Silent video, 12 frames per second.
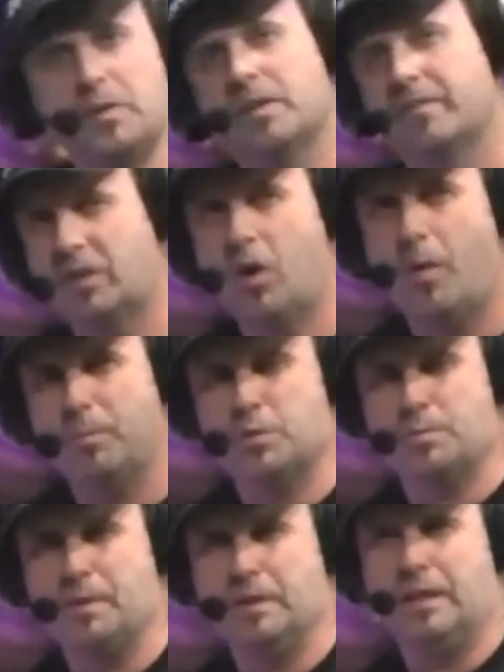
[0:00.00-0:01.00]
feeling of
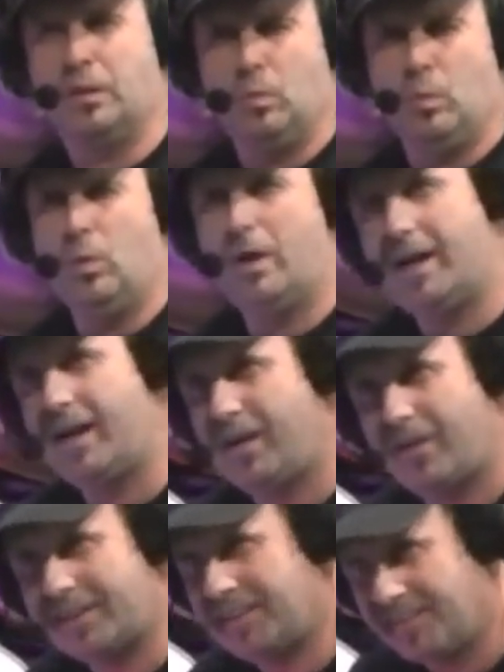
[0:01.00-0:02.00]
accomplishment. Like,
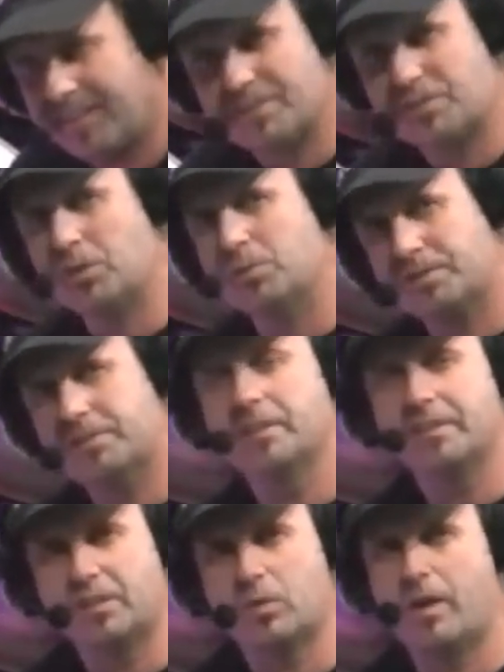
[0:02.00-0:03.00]
wow, I can get so
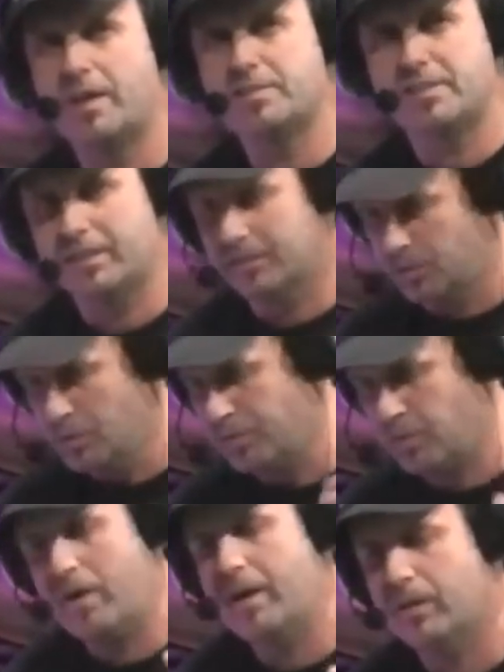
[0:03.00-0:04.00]
silly crazy and
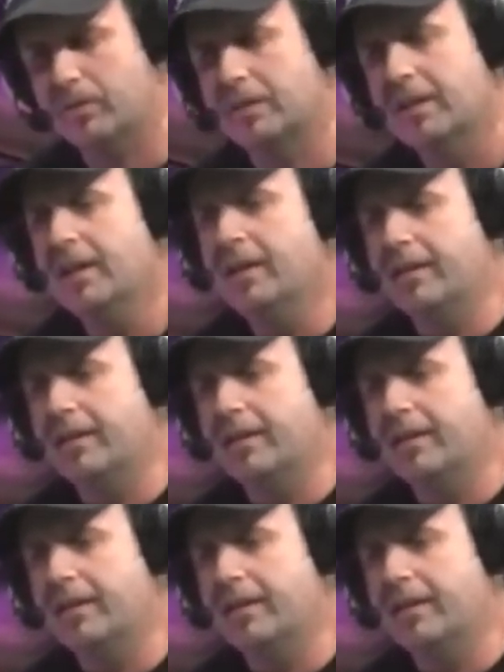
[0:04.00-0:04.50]
goof around